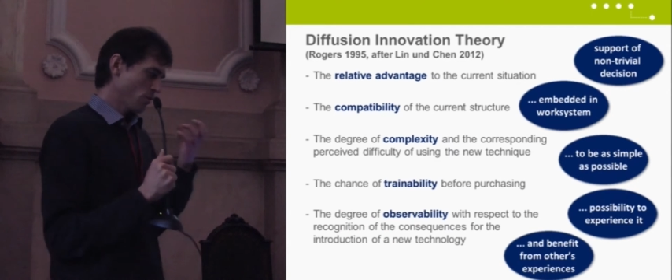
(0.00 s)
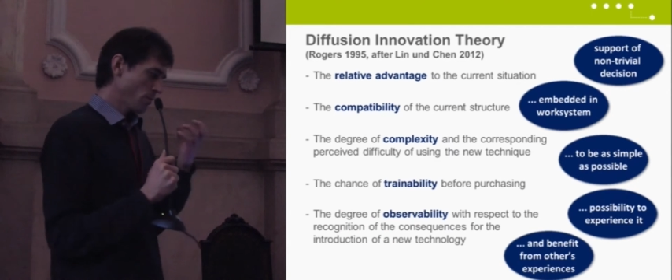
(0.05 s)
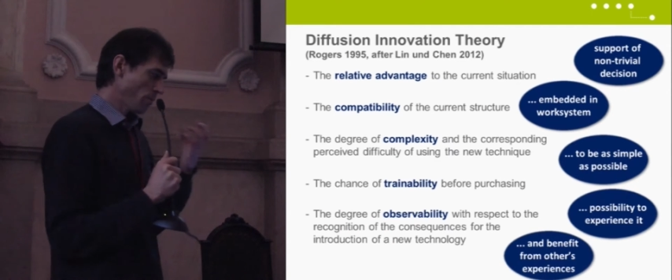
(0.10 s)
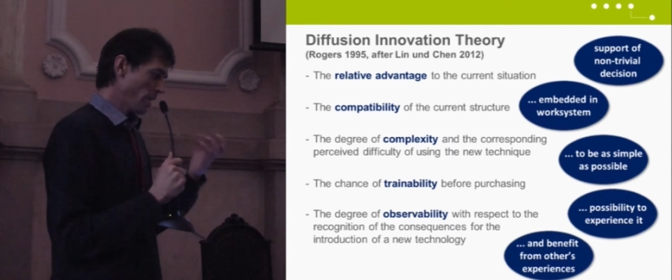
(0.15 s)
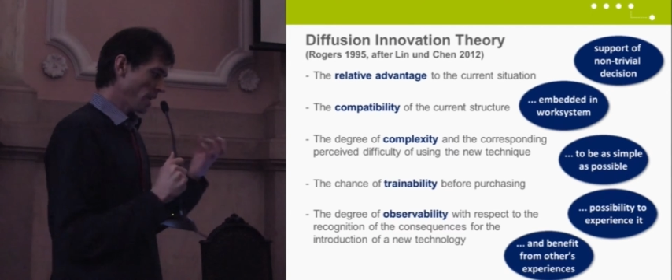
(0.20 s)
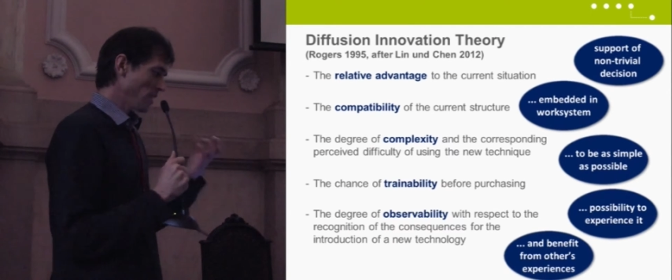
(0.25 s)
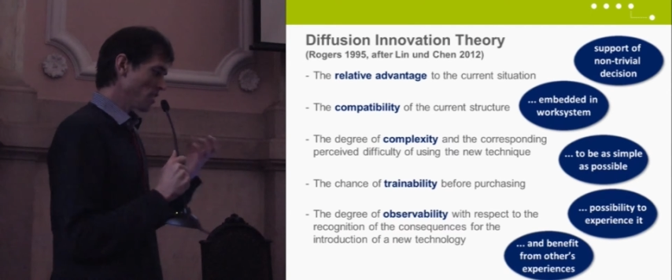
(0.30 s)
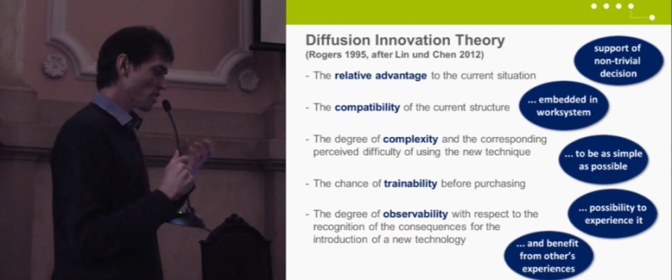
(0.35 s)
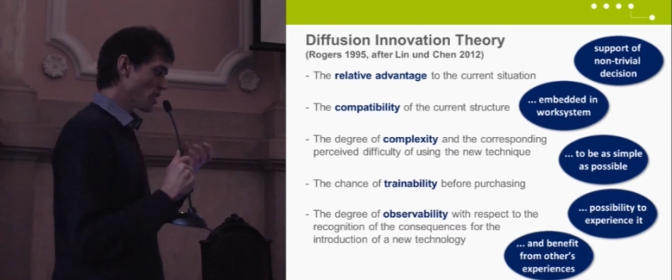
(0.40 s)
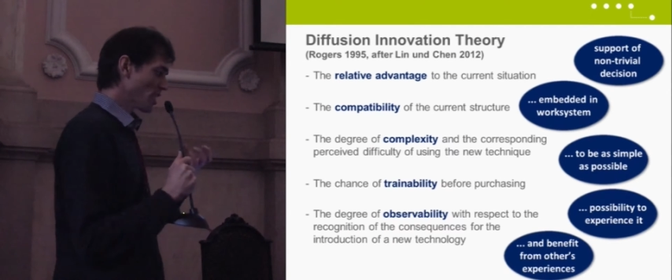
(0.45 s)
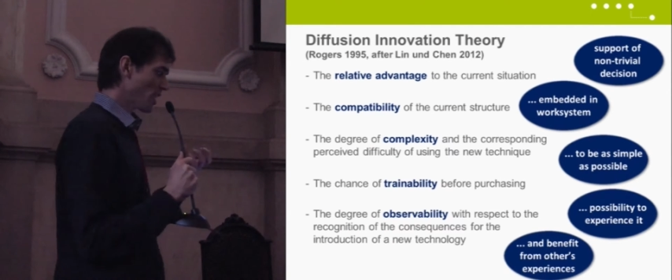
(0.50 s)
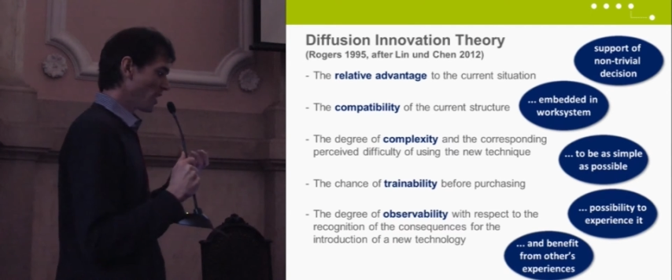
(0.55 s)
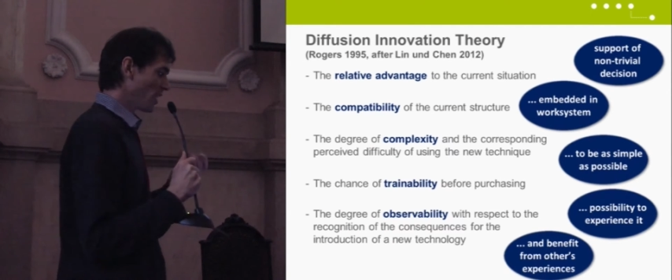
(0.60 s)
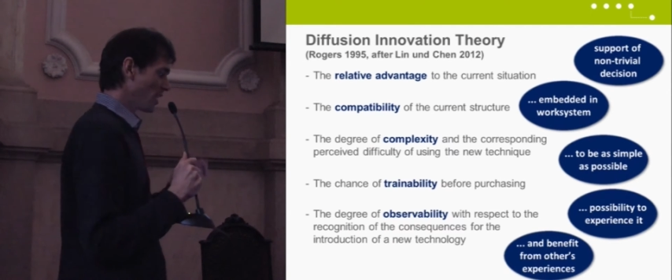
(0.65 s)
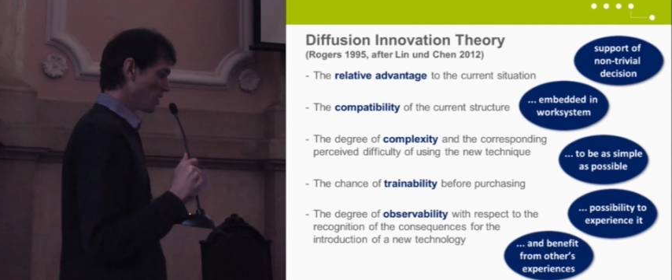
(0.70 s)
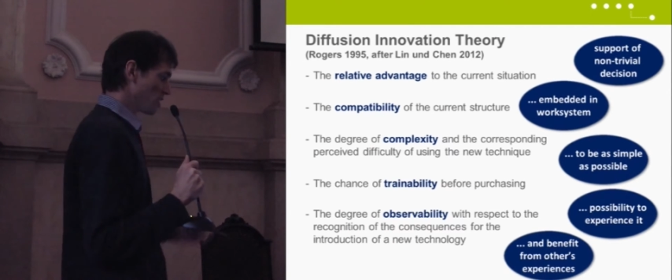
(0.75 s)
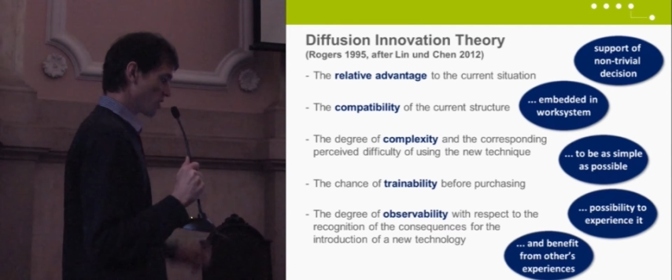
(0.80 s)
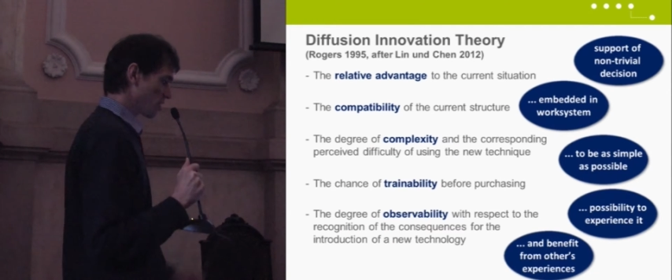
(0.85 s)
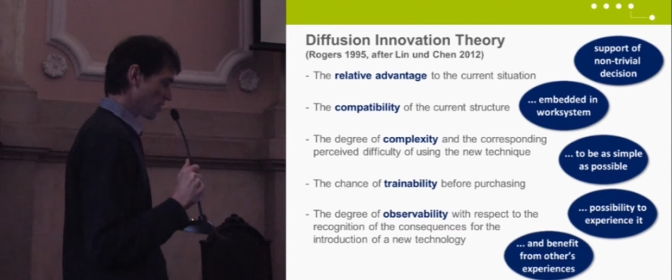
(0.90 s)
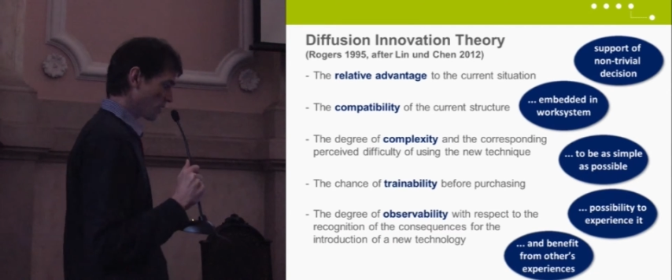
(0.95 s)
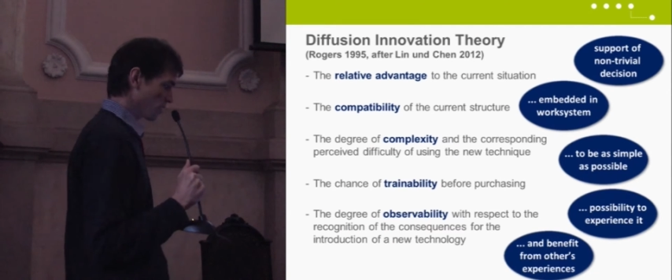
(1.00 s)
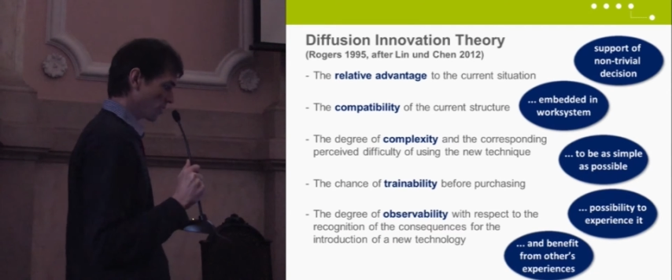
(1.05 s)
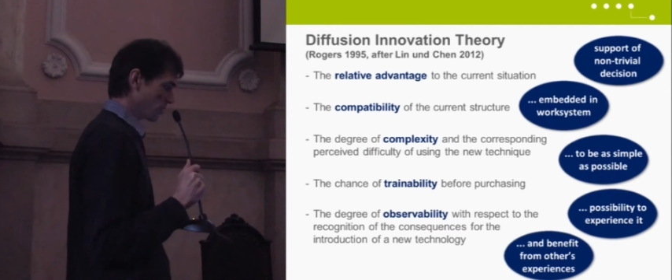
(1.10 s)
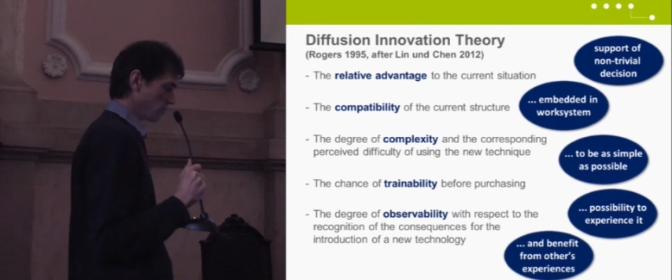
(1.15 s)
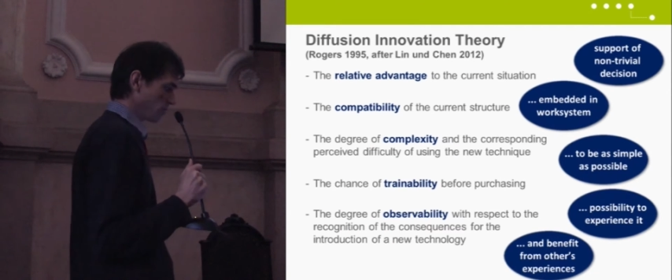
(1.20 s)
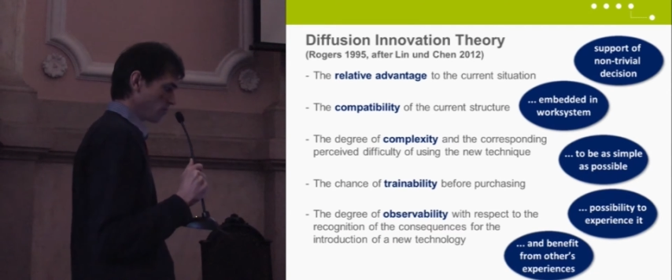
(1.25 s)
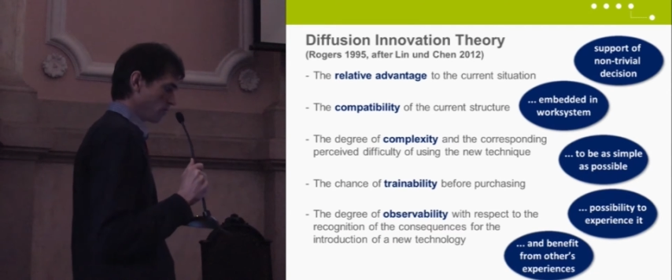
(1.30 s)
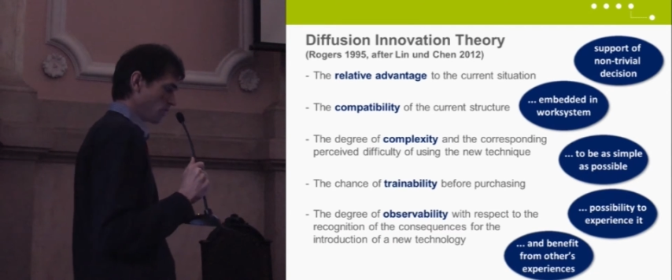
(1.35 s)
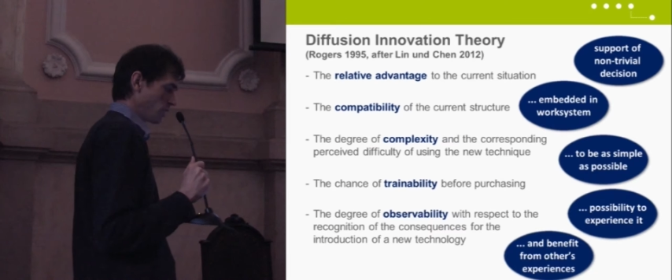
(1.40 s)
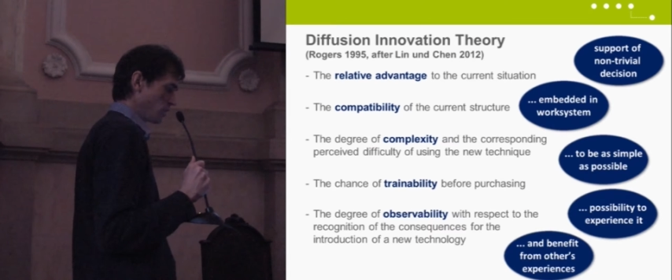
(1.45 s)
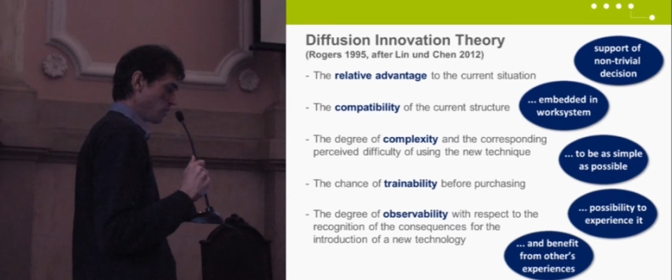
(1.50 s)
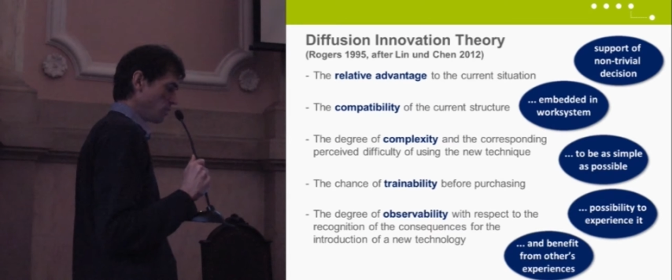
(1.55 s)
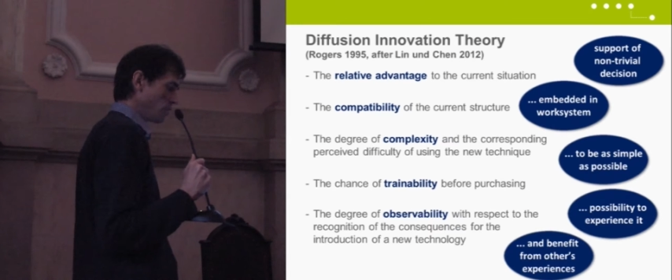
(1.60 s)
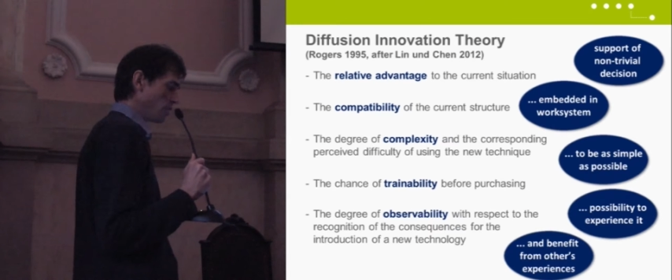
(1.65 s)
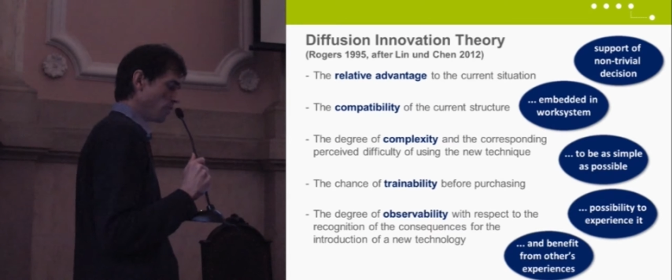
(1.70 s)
main challenge when we